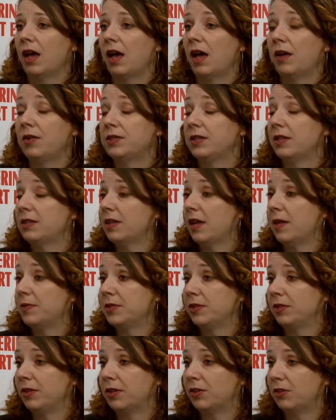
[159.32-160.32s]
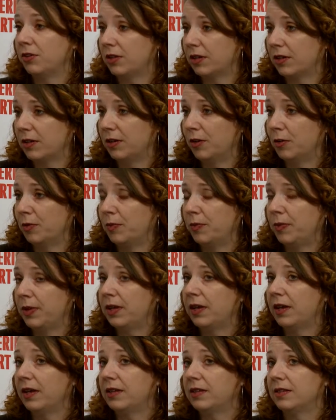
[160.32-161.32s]
I would say it's absolutely critical,
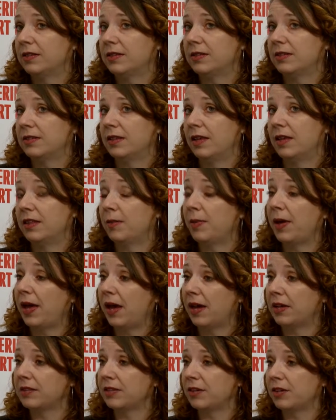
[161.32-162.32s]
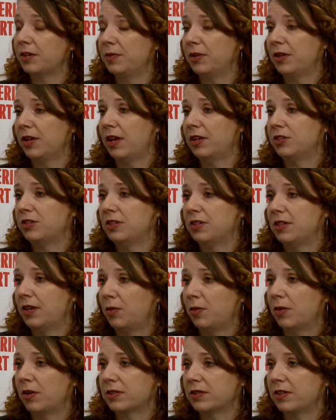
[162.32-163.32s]
because in the past our communication
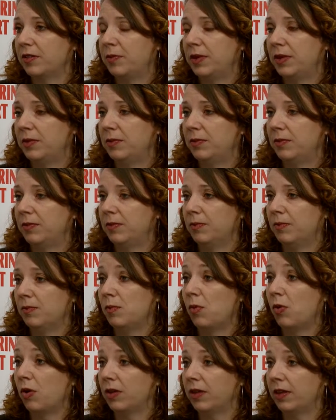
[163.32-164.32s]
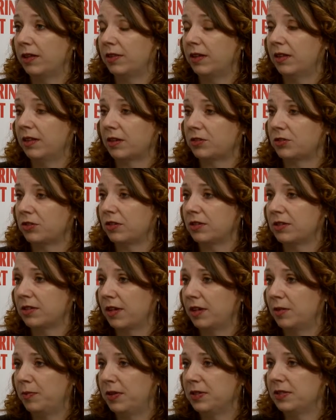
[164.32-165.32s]
networks have been more like the electrical
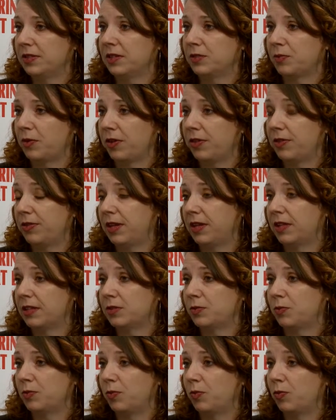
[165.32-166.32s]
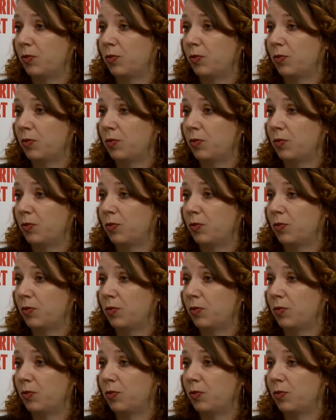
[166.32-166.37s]
side of the business, where things